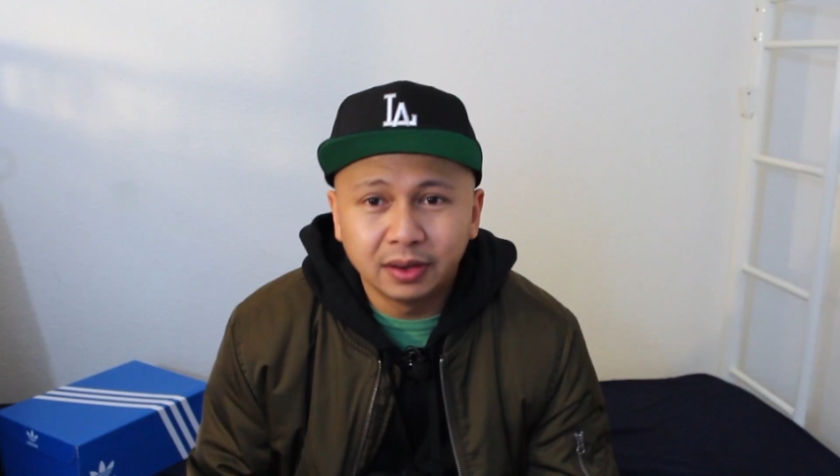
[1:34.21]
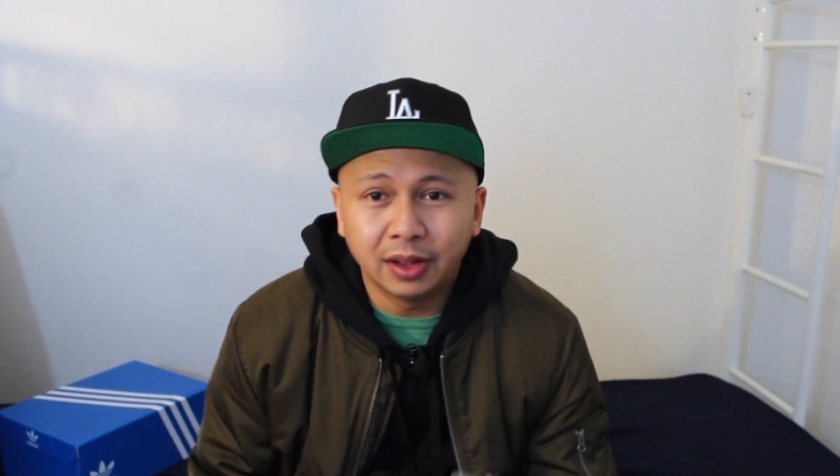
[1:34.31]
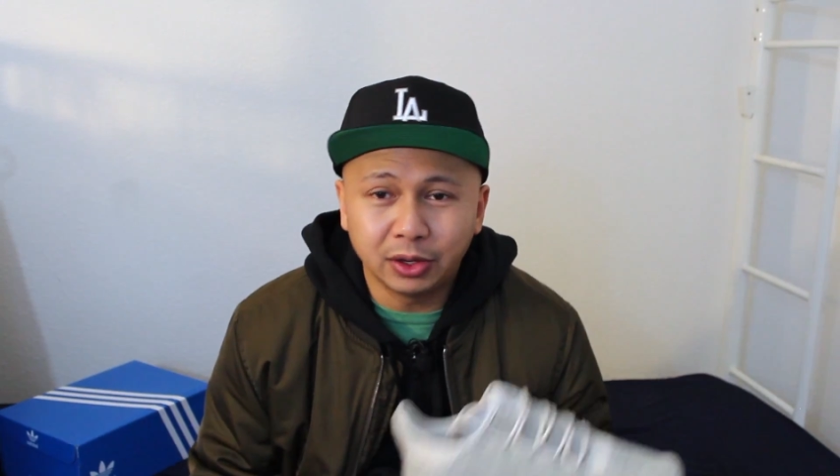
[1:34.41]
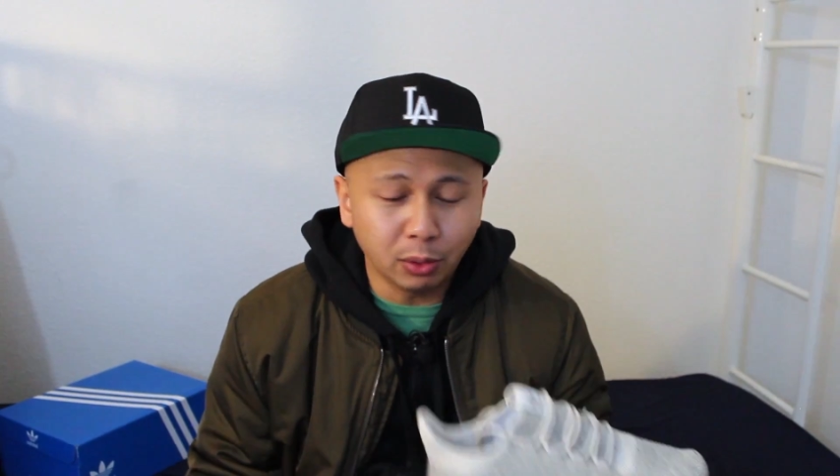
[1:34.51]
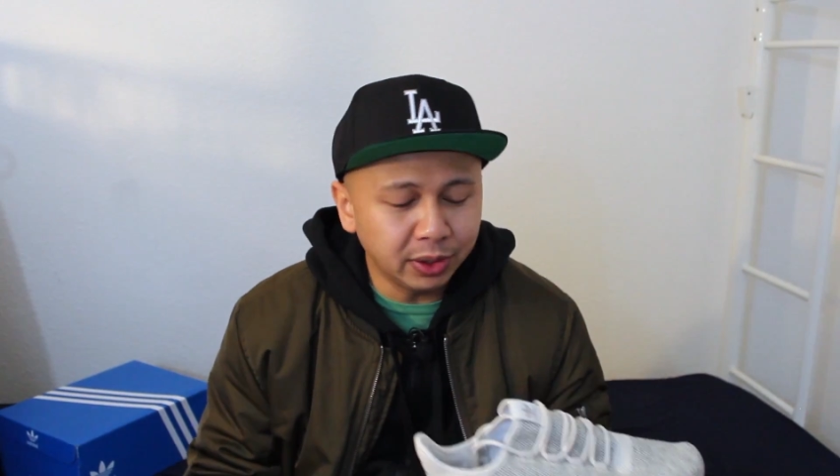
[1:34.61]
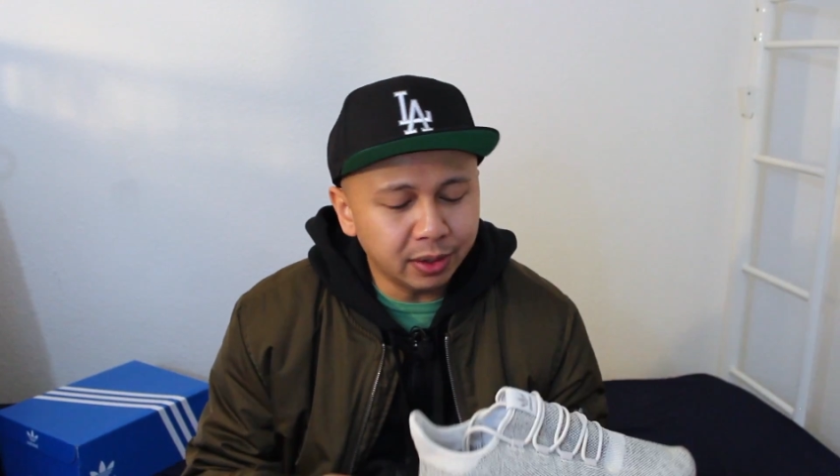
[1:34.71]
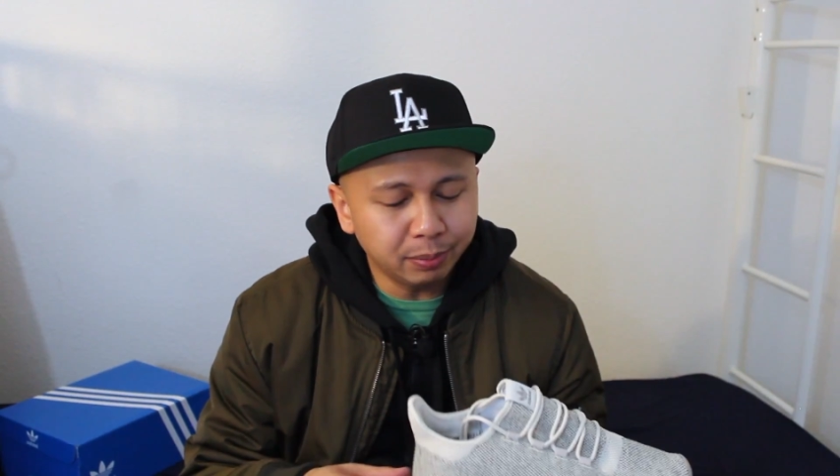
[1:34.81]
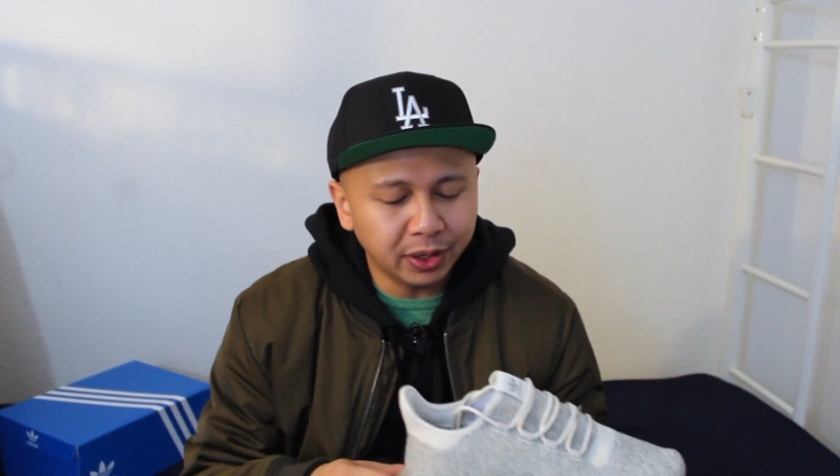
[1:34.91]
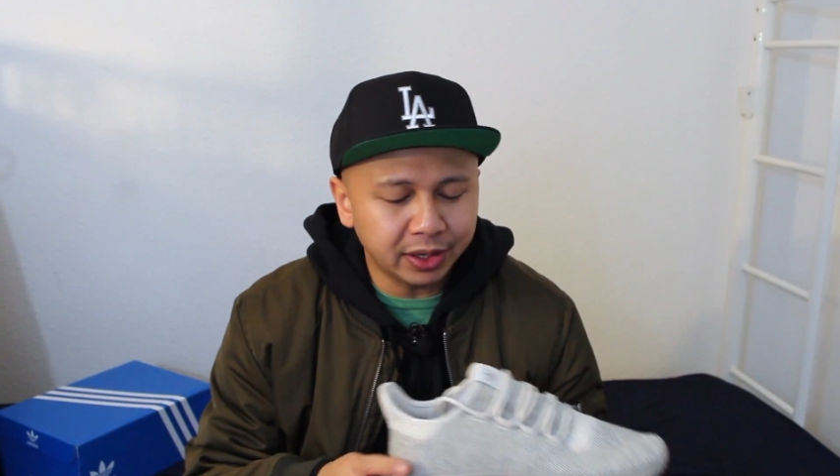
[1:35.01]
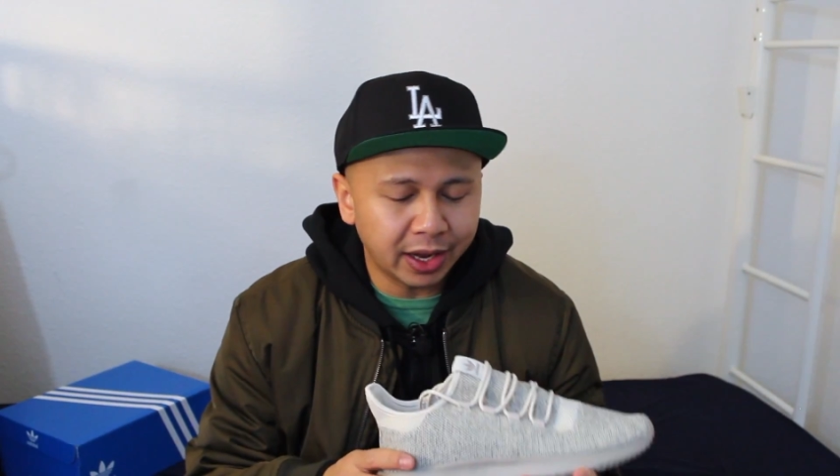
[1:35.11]
Now the only
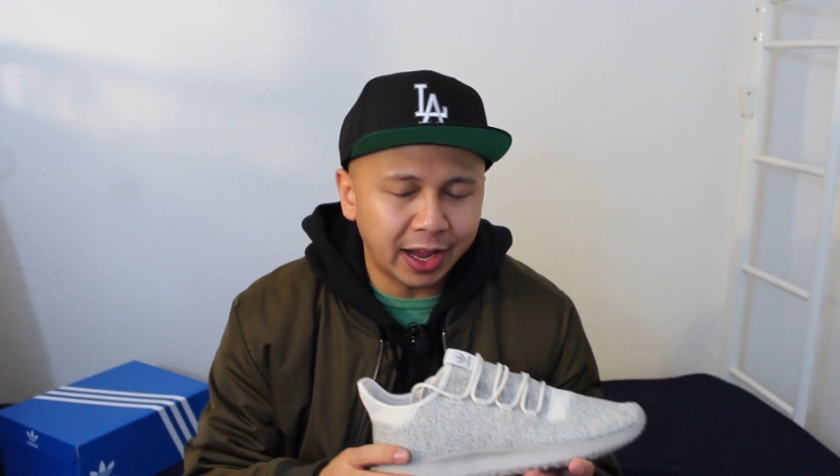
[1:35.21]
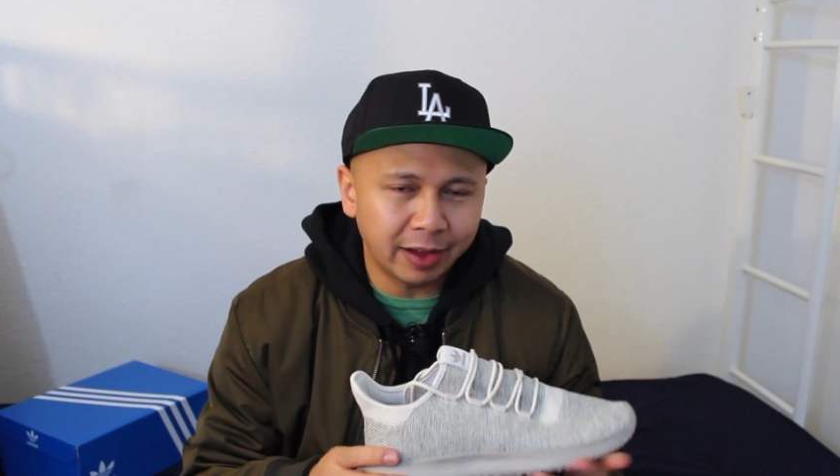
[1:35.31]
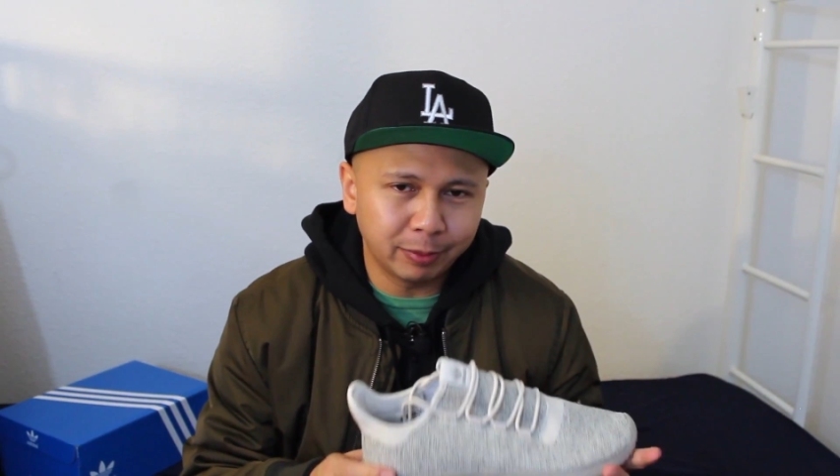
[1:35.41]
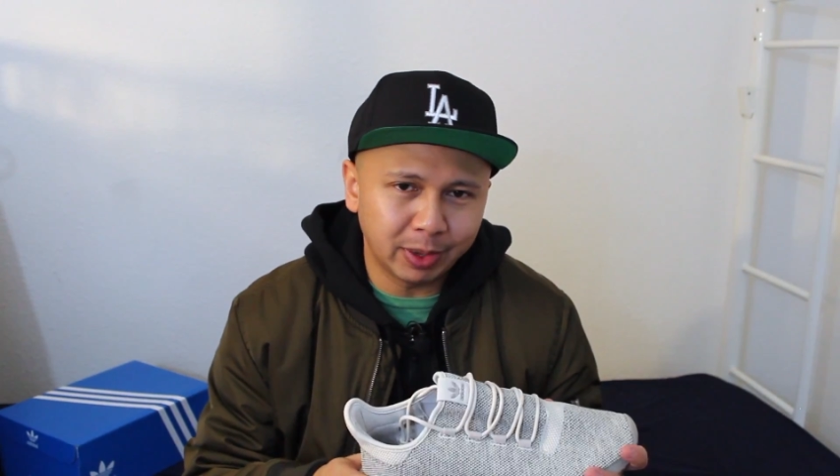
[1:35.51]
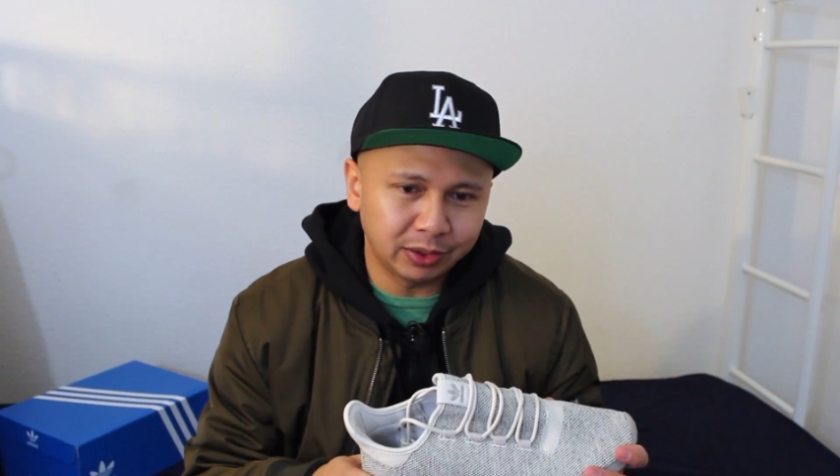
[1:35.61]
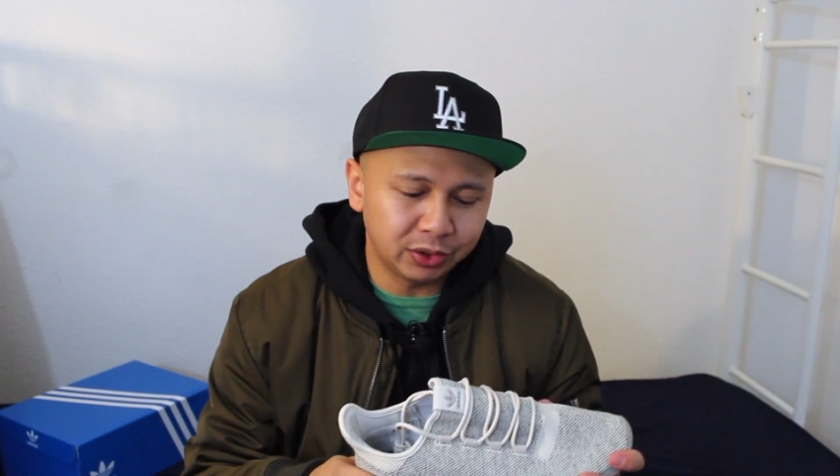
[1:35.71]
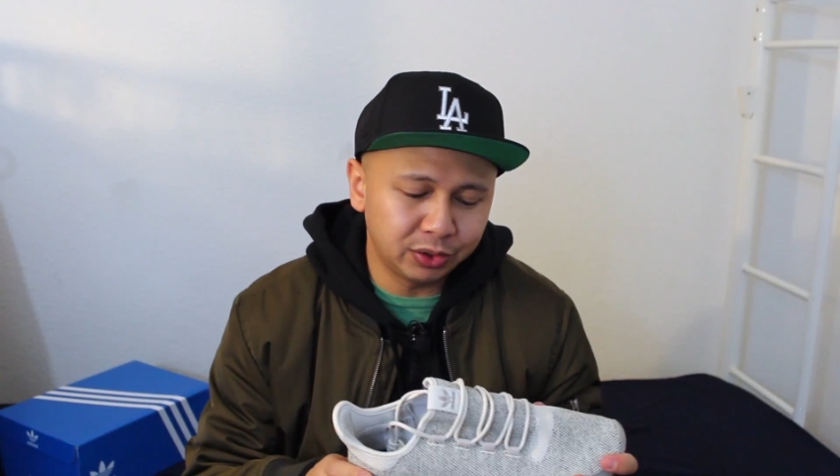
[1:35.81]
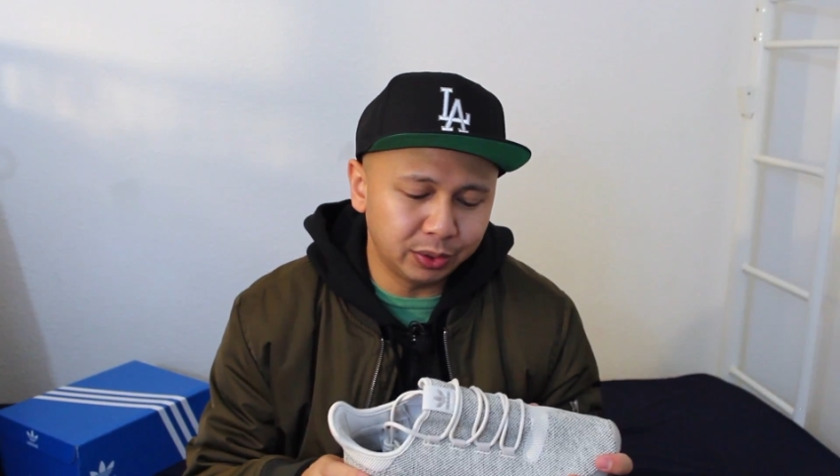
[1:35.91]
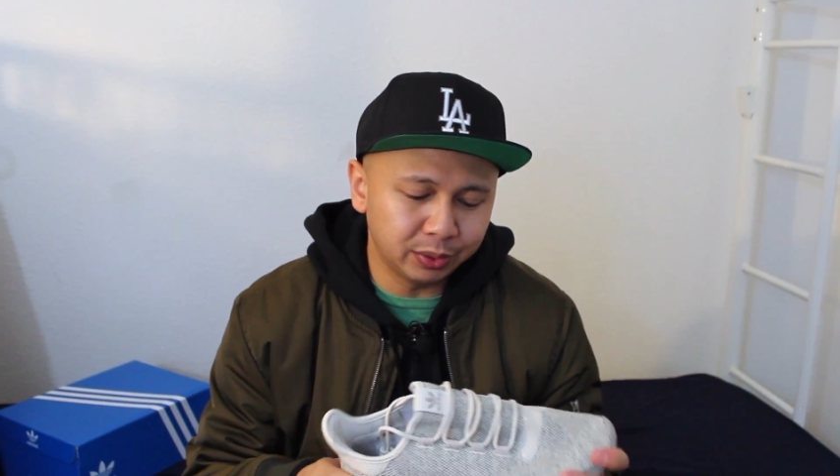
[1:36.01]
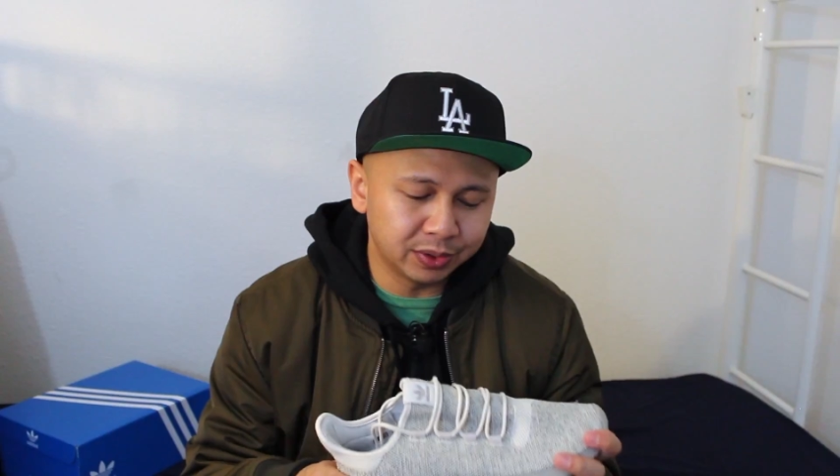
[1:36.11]
complaint I have about these
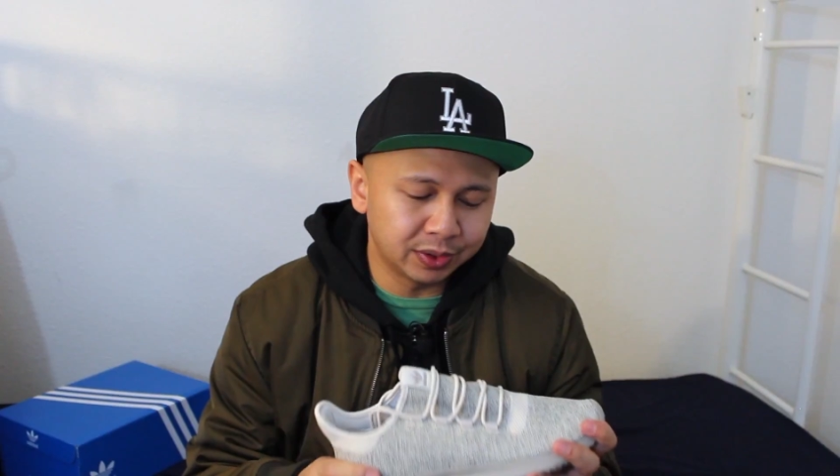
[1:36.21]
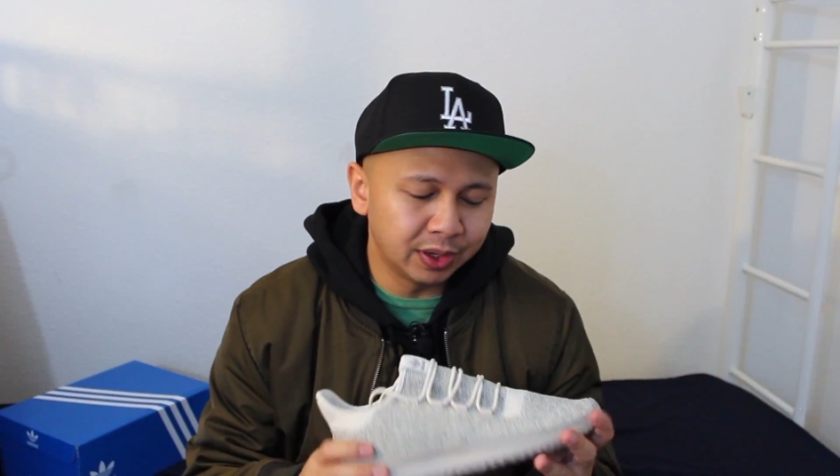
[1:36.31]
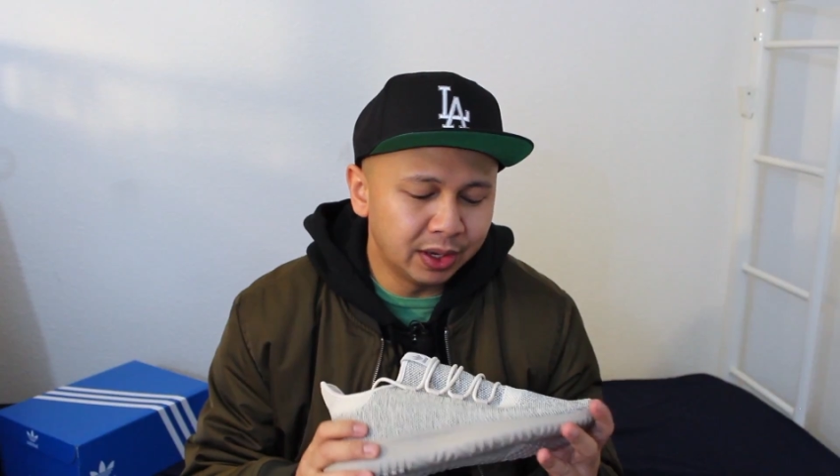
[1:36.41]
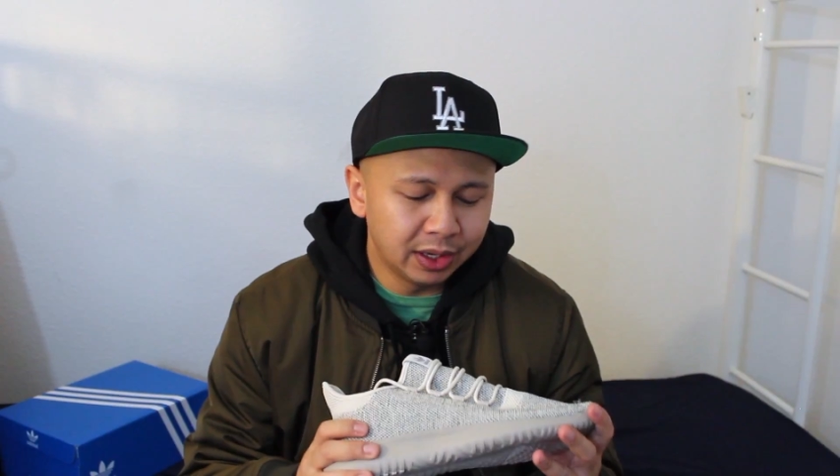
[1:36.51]
shoes